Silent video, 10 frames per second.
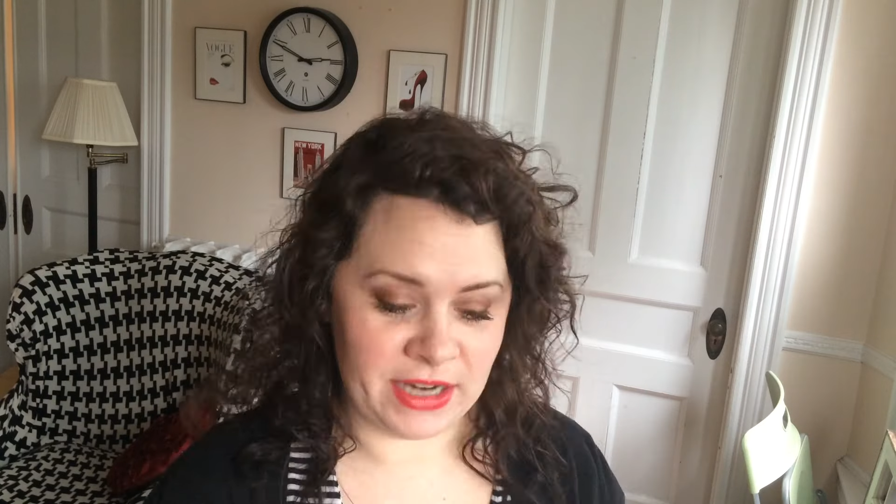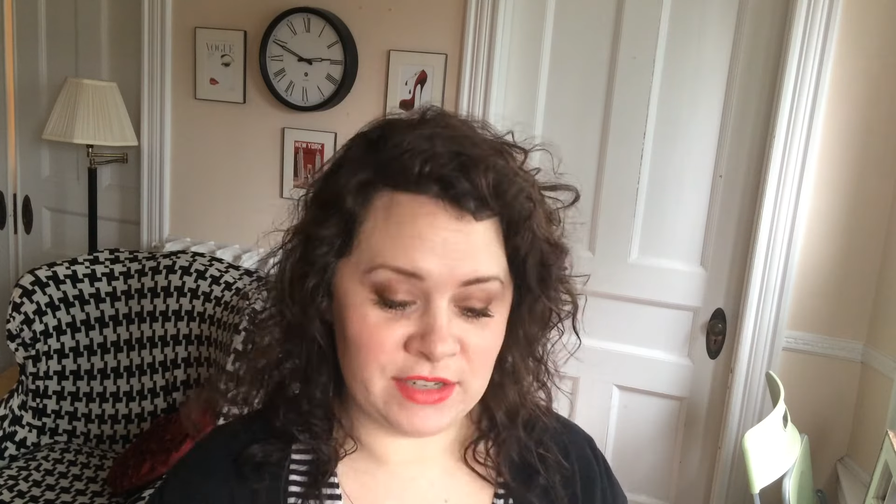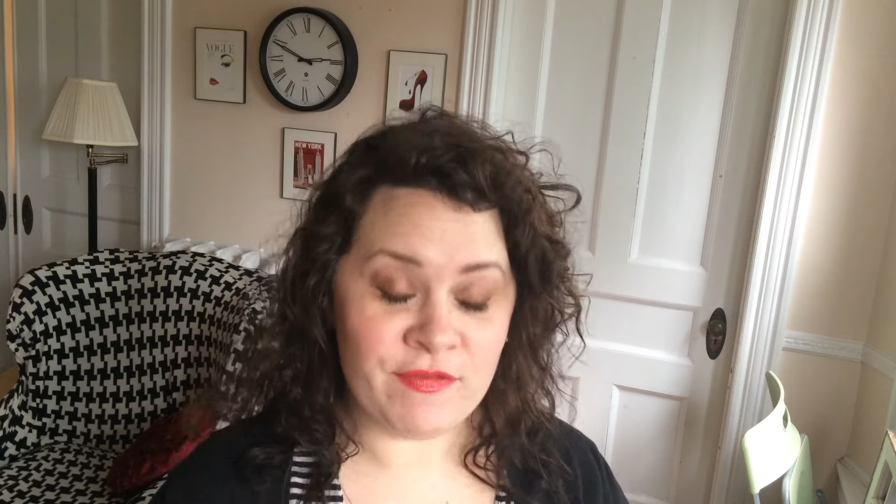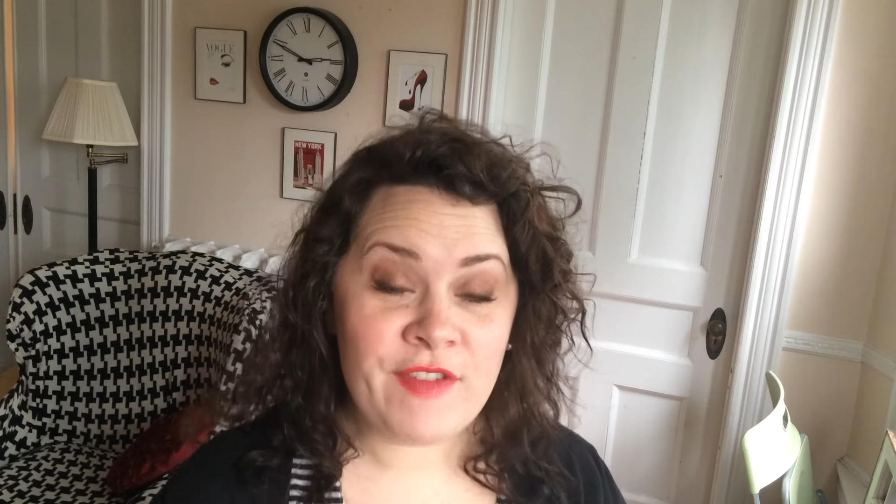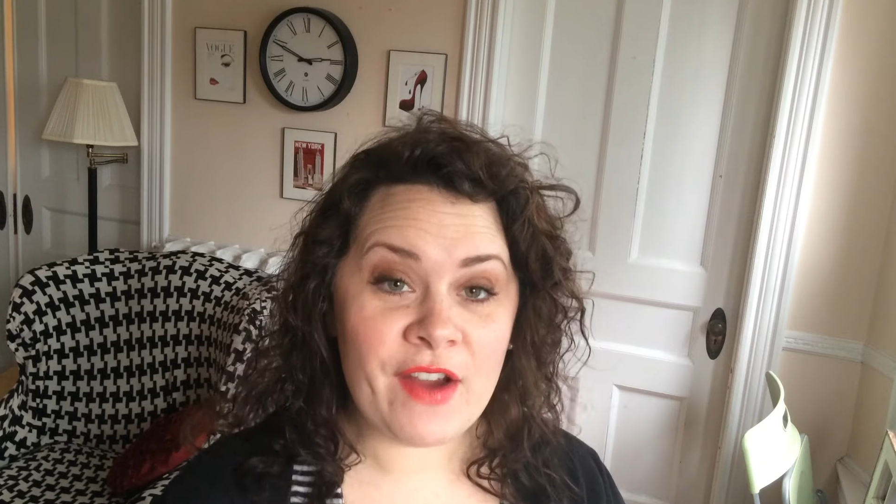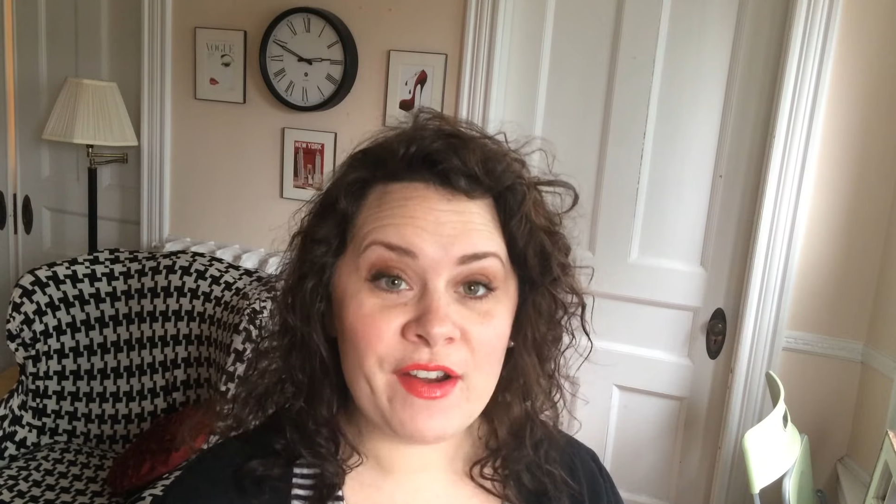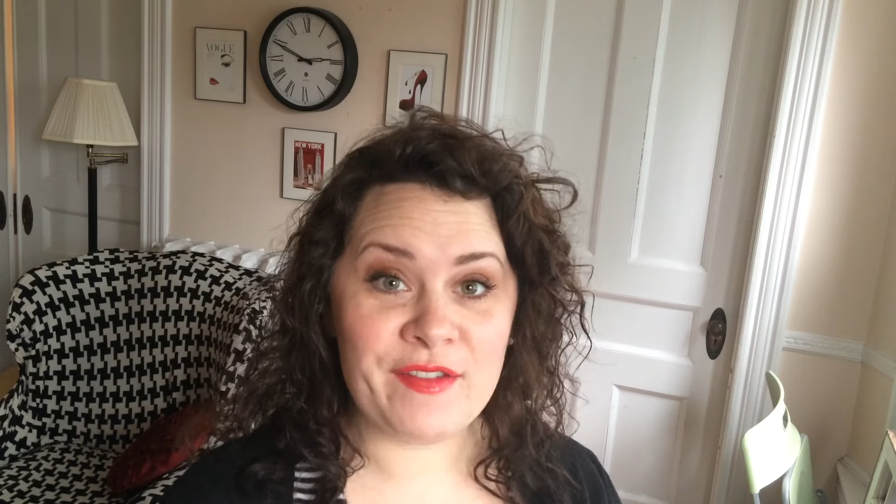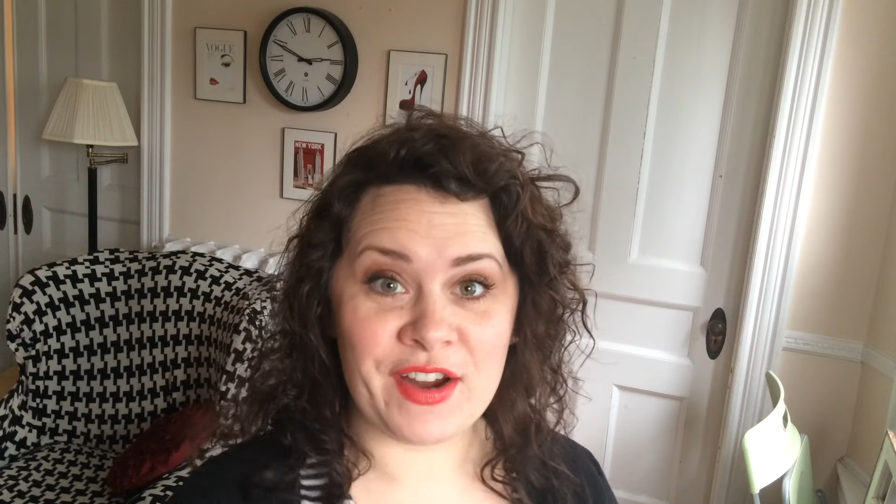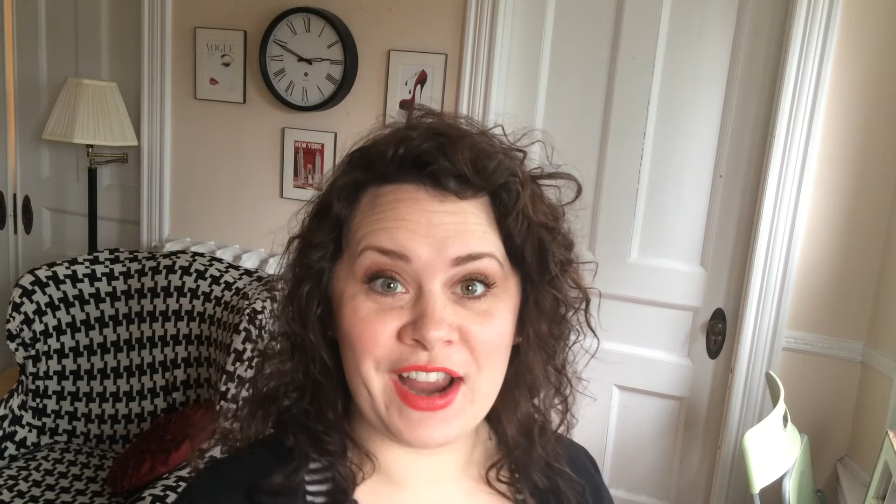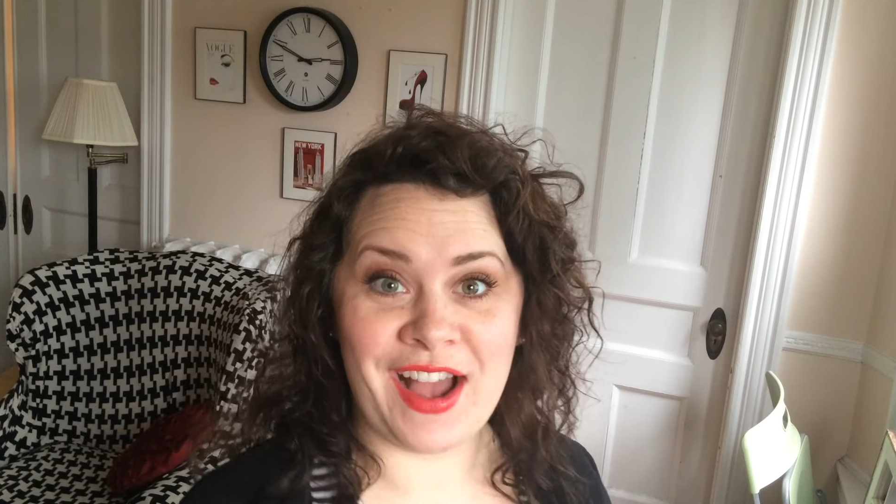It's very,
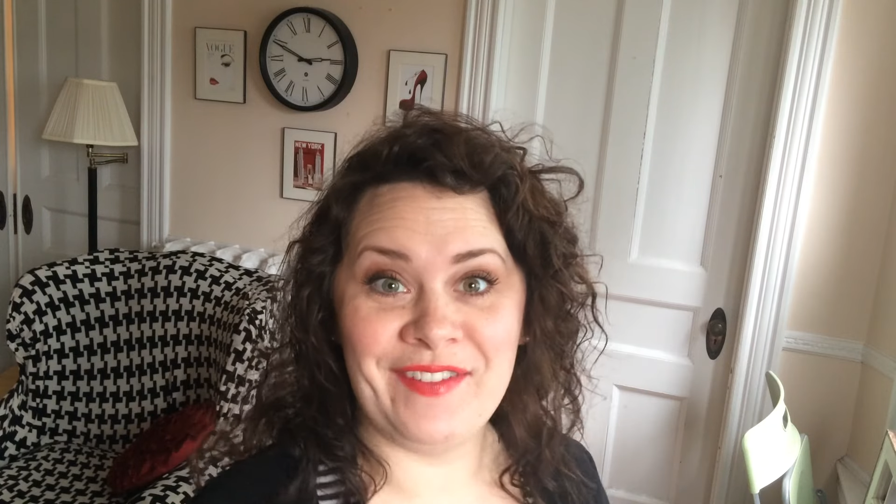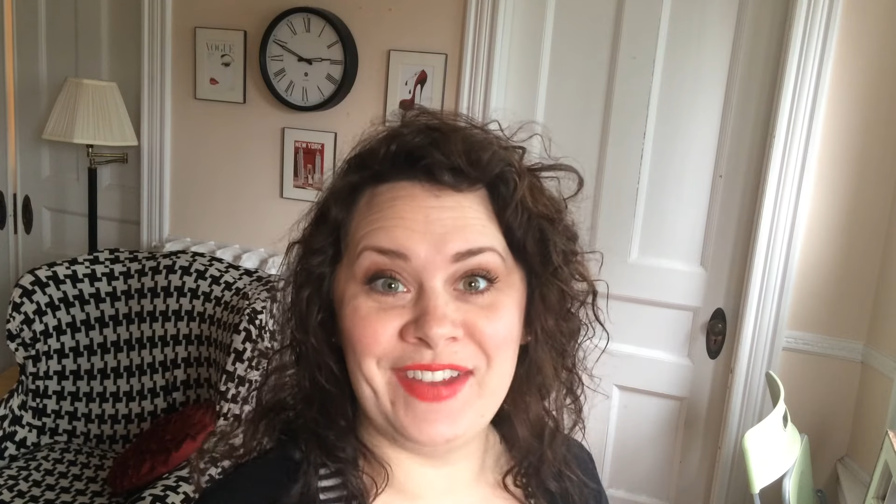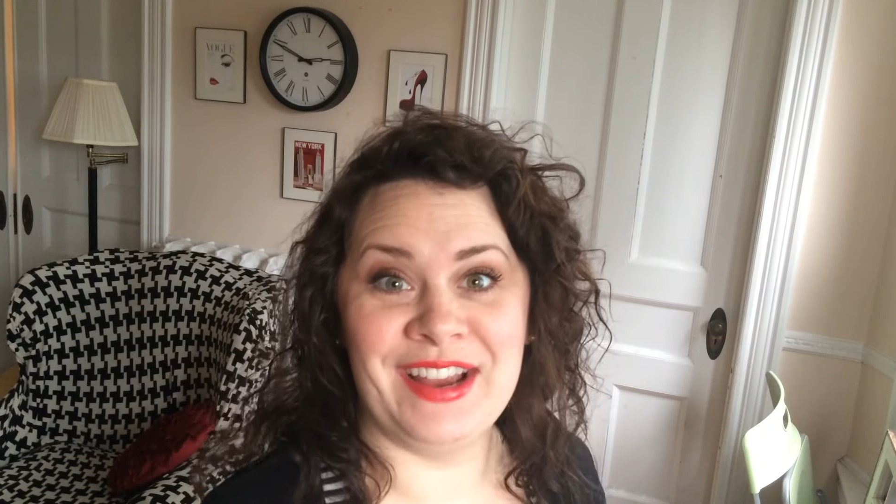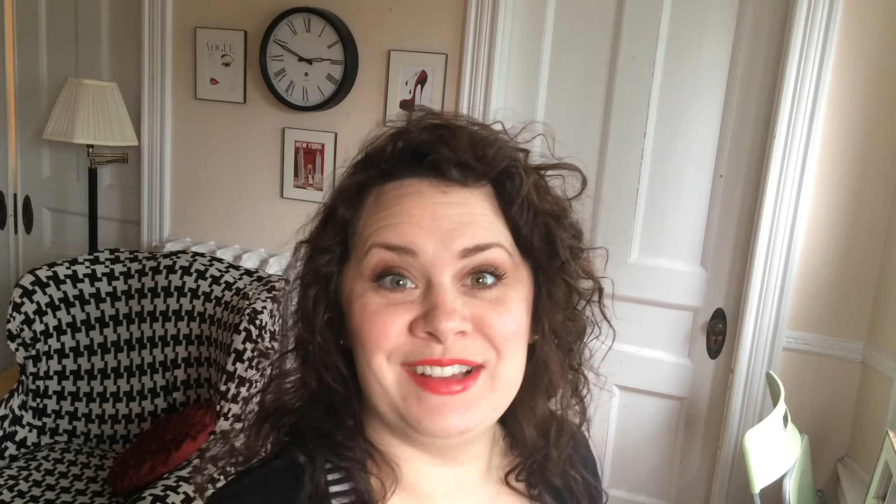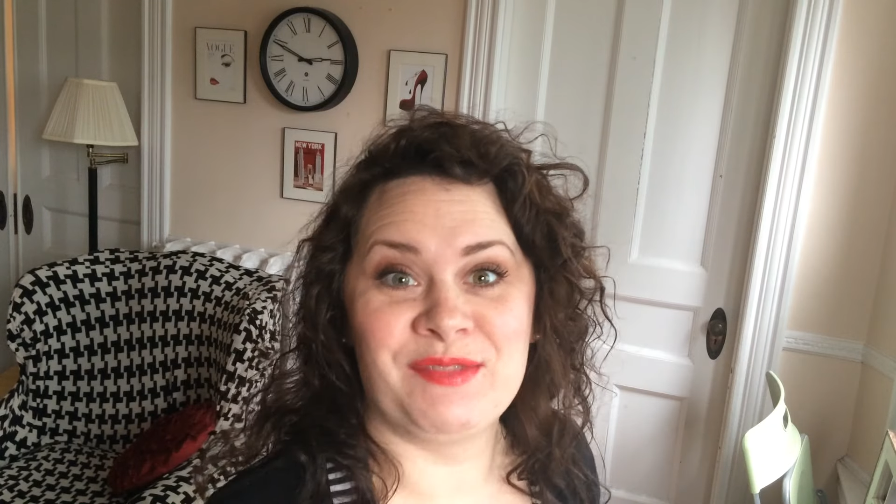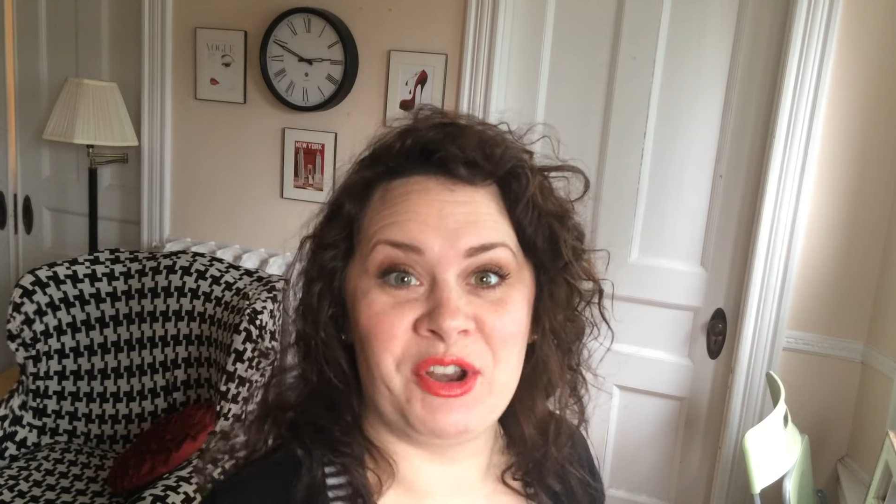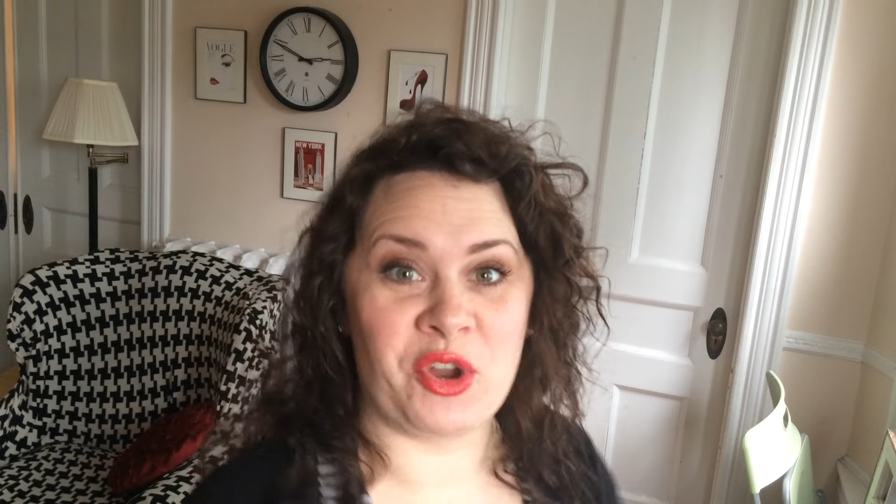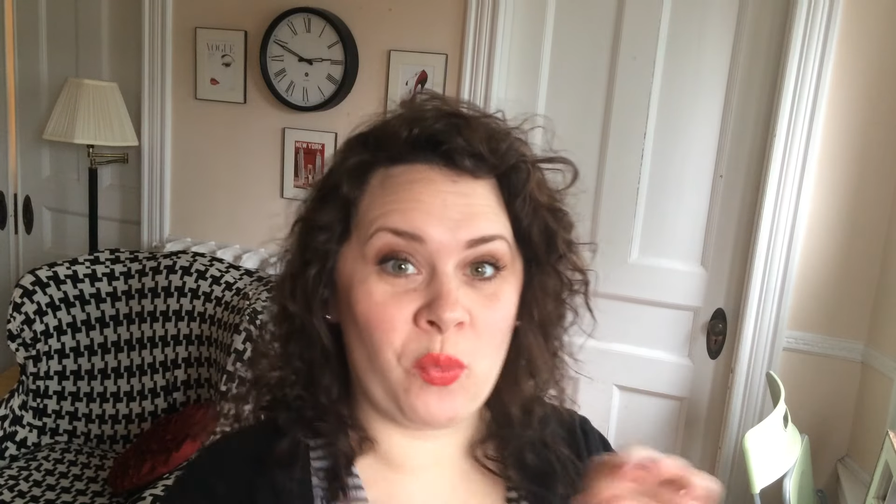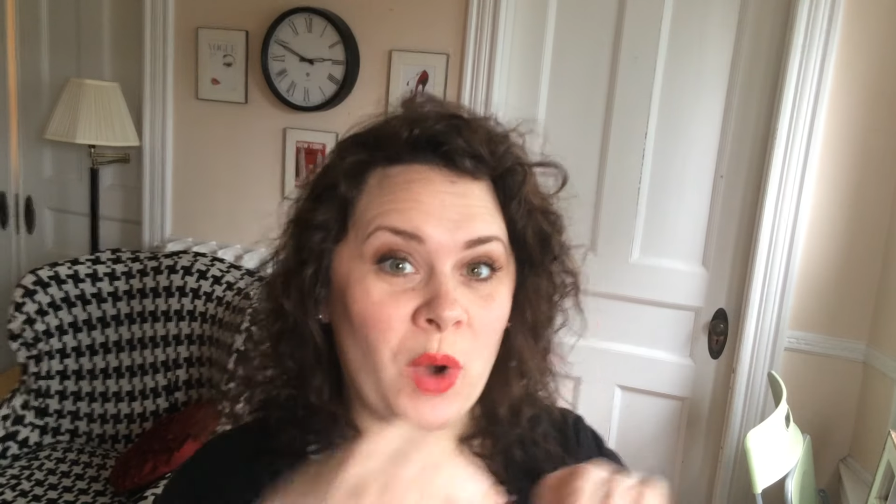very obvious when you're